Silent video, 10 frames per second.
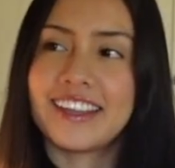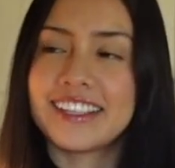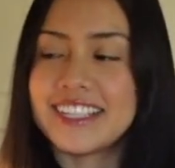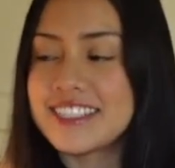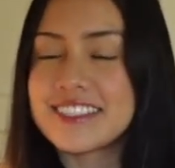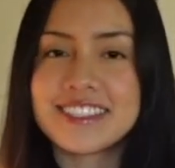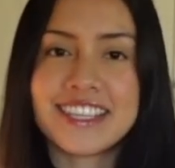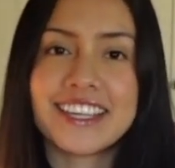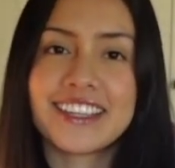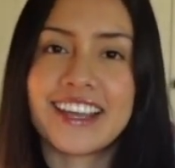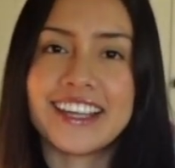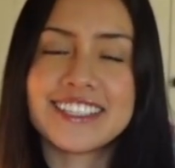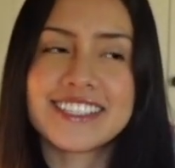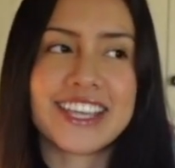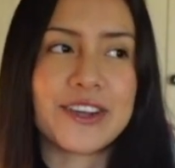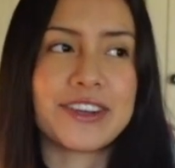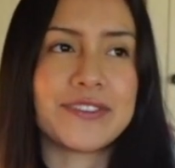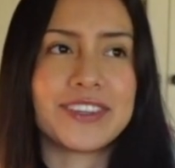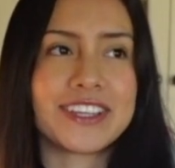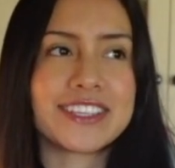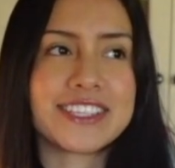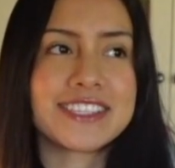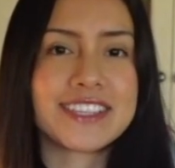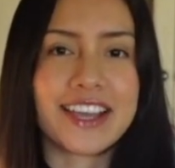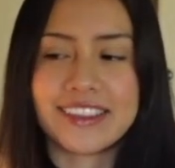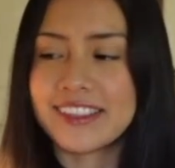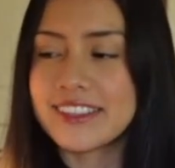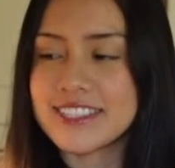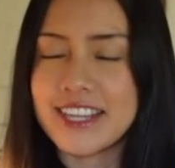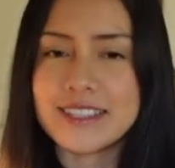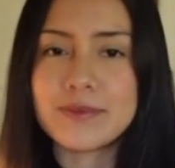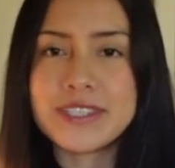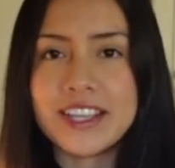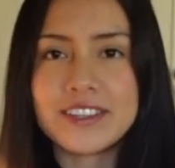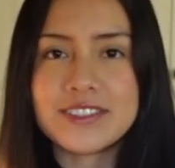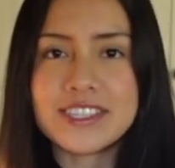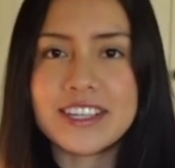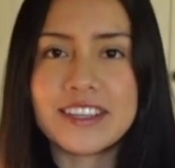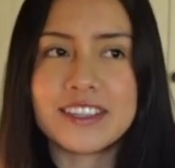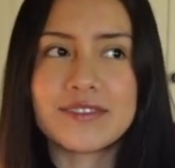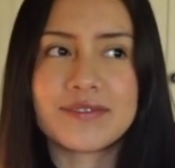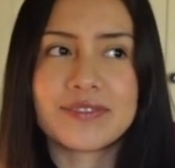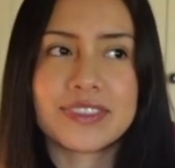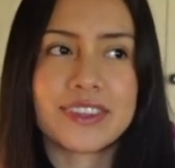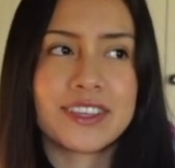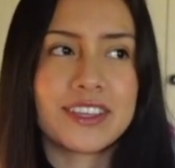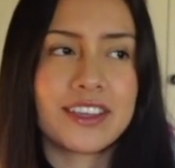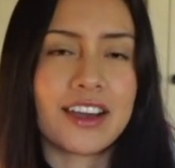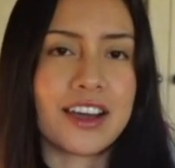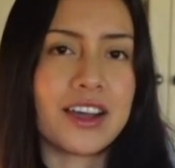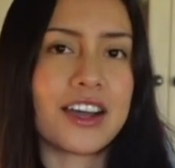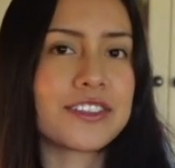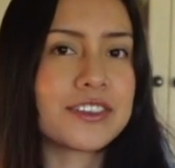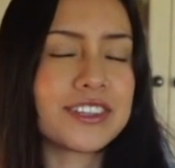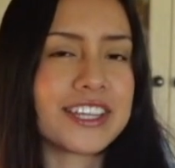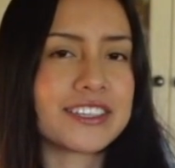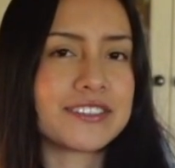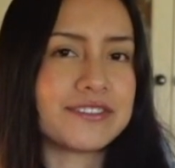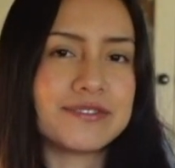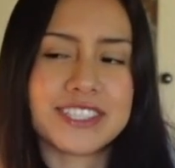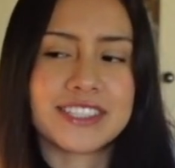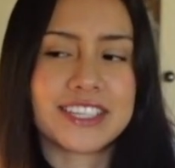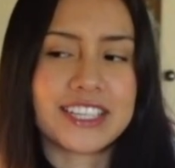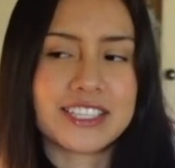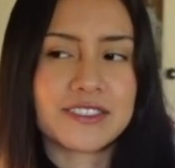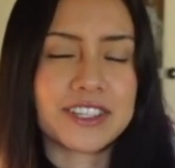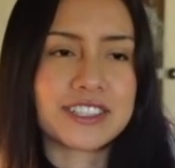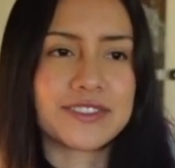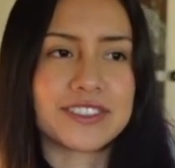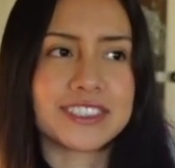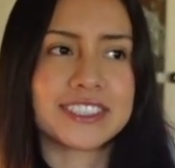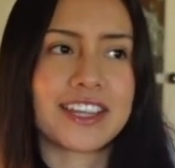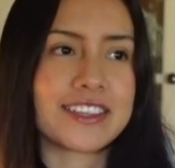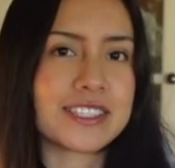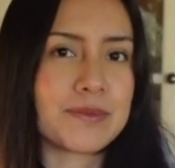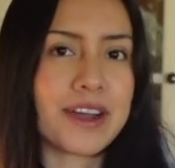I just can't wait, because I think this has potatoes in it, other like miscellaneous vegetables, and some